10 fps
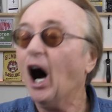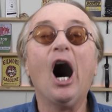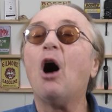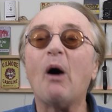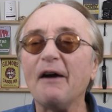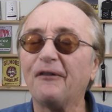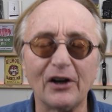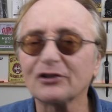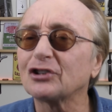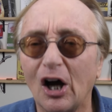Oh, I
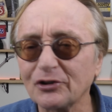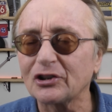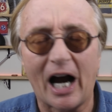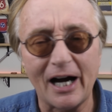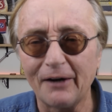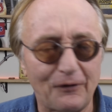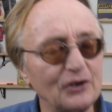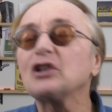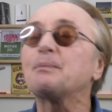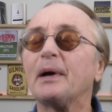feel so sorry for
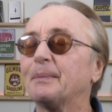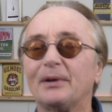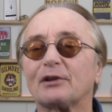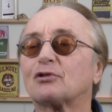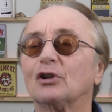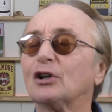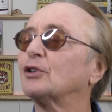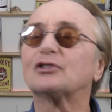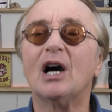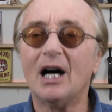these people at
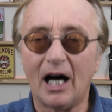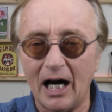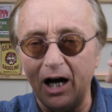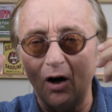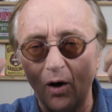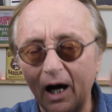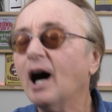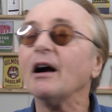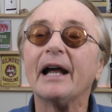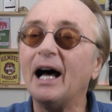Cruise. Oh,
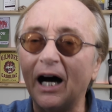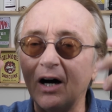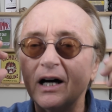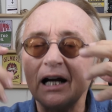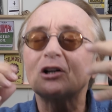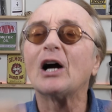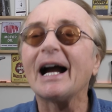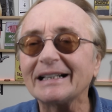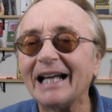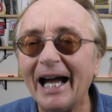you know,
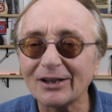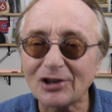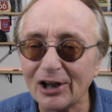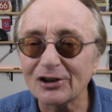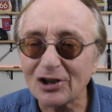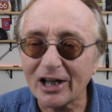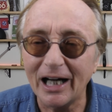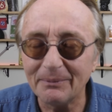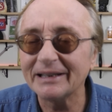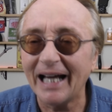crocodile tears are
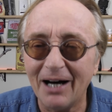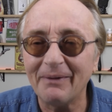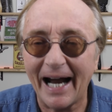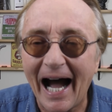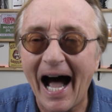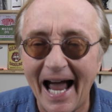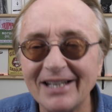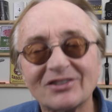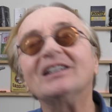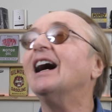coming down my
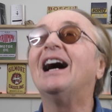eyes.